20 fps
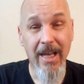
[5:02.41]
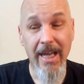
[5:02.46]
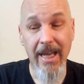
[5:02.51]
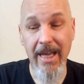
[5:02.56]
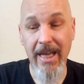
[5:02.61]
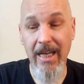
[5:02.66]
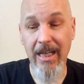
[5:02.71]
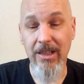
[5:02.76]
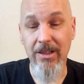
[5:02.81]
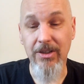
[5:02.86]

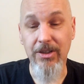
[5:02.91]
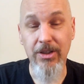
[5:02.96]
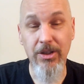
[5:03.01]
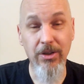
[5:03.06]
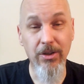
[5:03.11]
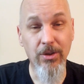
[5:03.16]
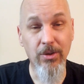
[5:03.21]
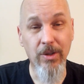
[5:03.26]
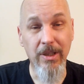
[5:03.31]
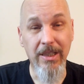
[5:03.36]
And
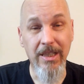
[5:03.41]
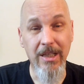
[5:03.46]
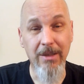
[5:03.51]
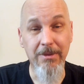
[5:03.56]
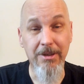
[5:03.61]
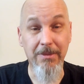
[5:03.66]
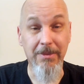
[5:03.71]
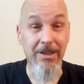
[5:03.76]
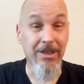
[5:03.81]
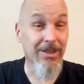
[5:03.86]
two, it
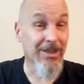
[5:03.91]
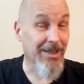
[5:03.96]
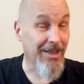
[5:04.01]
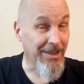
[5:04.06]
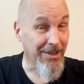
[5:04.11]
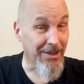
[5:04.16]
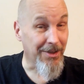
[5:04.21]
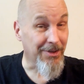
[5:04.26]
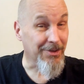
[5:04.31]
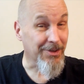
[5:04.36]
keeps
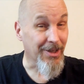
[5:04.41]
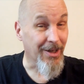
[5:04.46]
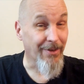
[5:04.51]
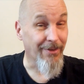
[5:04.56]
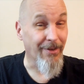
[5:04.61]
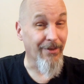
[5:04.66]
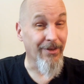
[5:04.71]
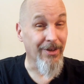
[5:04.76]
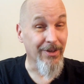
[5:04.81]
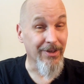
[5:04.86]
mosquitoes
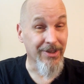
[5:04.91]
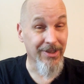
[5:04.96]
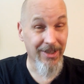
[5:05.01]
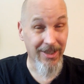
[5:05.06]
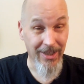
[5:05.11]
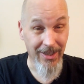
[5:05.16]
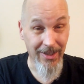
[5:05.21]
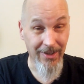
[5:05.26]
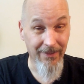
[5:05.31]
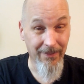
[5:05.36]
off of your
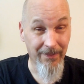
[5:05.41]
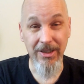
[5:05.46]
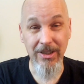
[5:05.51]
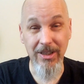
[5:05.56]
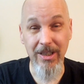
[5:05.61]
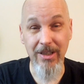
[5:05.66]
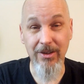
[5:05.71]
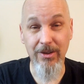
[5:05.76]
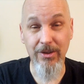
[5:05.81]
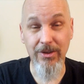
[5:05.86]
skin.
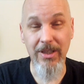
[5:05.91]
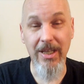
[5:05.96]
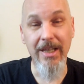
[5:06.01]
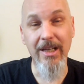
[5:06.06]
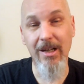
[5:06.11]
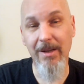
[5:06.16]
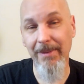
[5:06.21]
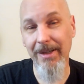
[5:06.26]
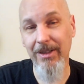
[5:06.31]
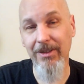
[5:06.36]
Mosquitoes, they
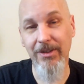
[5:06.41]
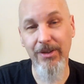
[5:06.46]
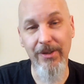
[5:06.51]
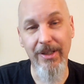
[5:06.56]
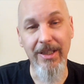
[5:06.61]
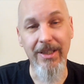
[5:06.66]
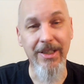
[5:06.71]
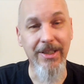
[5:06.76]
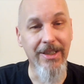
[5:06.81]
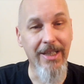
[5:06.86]
come out
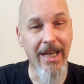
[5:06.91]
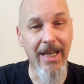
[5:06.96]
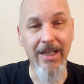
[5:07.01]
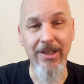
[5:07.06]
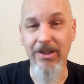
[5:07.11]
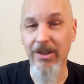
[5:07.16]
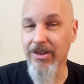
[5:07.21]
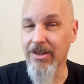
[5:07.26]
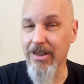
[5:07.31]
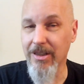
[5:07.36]
during the day
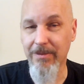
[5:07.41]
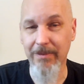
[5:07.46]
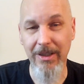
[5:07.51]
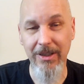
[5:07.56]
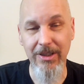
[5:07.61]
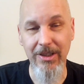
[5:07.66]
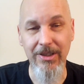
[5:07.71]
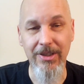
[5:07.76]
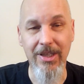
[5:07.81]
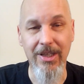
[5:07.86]
just as
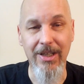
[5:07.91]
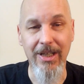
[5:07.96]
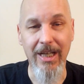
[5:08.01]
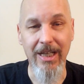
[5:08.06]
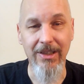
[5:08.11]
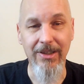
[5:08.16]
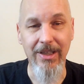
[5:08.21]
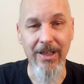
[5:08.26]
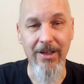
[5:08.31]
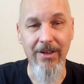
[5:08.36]
much as the
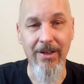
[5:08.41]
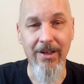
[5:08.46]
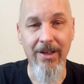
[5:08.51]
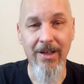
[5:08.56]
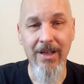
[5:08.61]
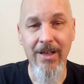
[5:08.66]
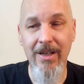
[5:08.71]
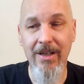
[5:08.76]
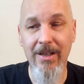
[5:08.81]
night there.